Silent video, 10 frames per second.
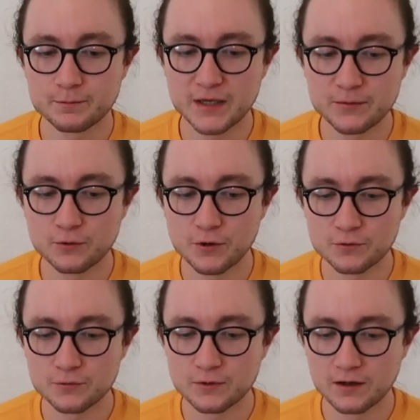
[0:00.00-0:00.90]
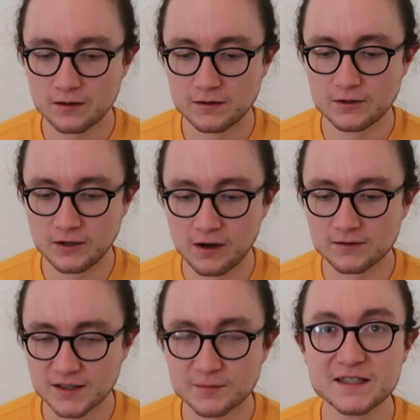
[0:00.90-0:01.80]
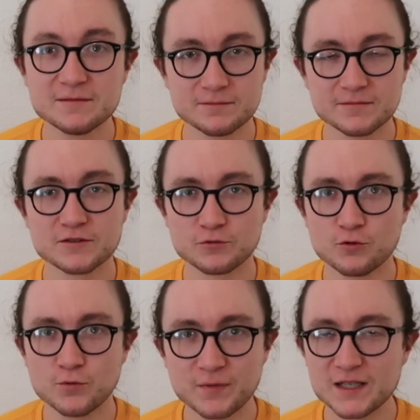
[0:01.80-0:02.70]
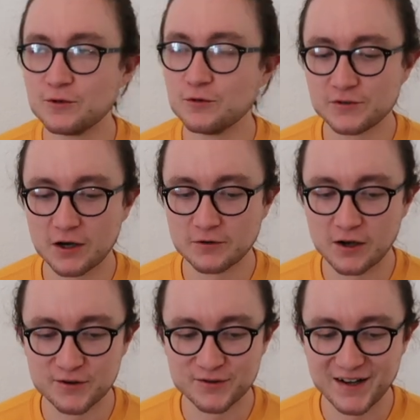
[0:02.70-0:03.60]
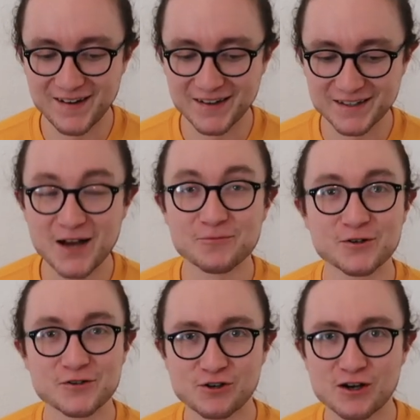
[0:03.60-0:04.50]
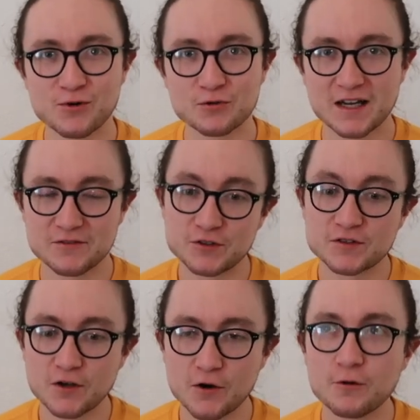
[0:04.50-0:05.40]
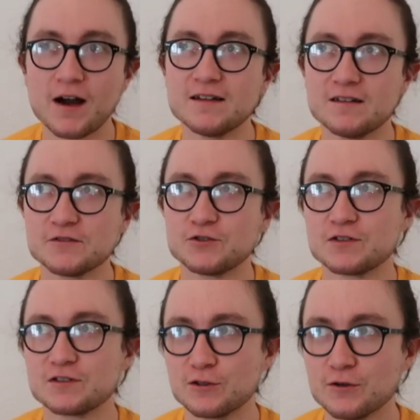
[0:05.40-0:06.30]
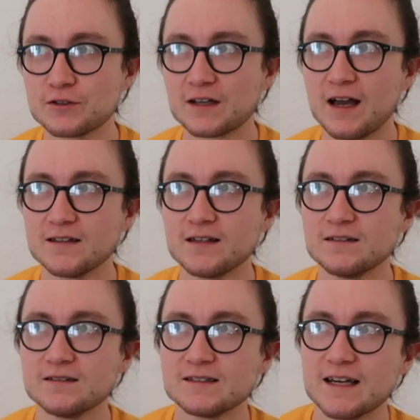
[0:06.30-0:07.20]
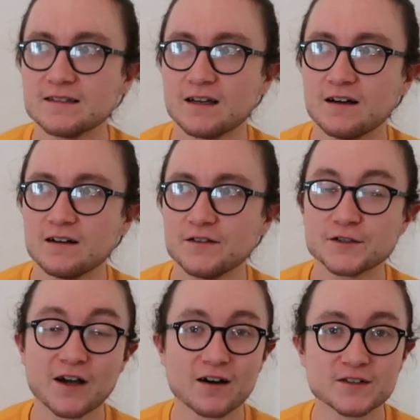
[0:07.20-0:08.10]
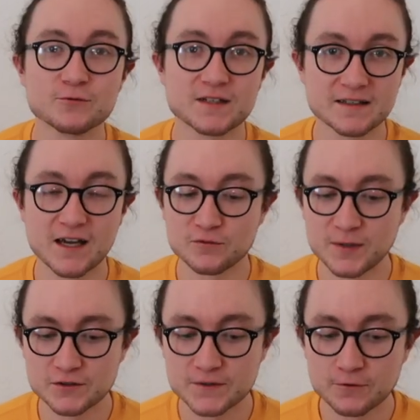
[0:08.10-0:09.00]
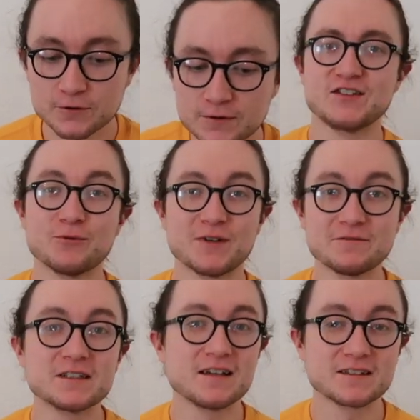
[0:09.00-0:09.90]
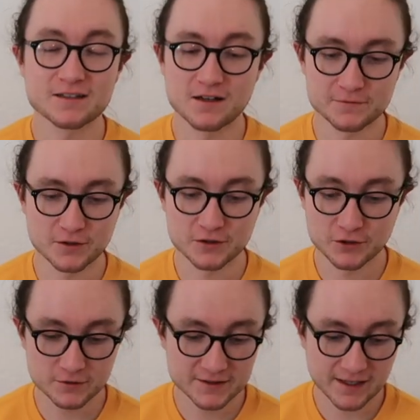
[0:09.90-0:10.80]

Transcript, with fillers: people who aren't like me, like normal people who don't own a camera and a tripod, can just go and like just look, and then take, uh, the guides will take care of pictures for you. So whenever there's kind of a good